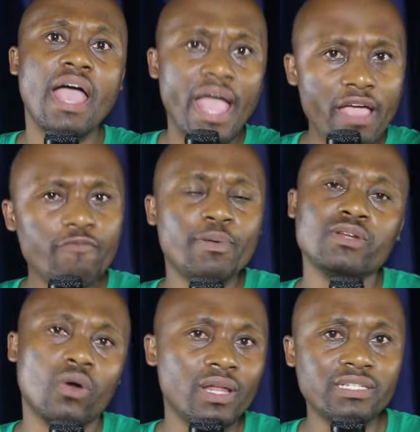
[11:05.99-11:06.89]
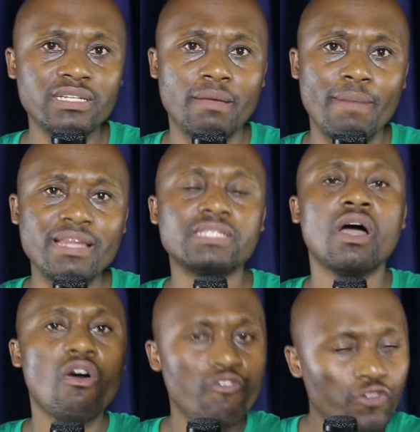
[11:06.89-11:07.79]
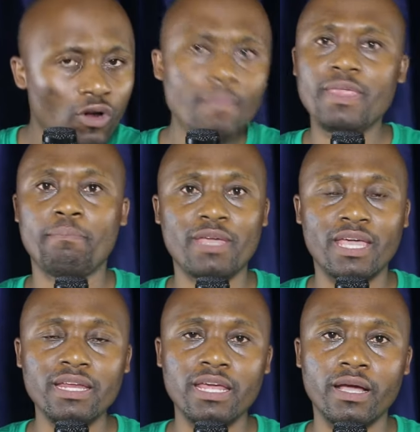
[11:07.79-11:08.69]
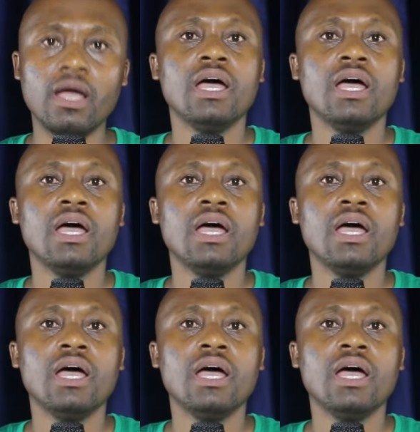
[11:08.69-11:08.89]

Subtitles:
have been collecting the monies from the beginning.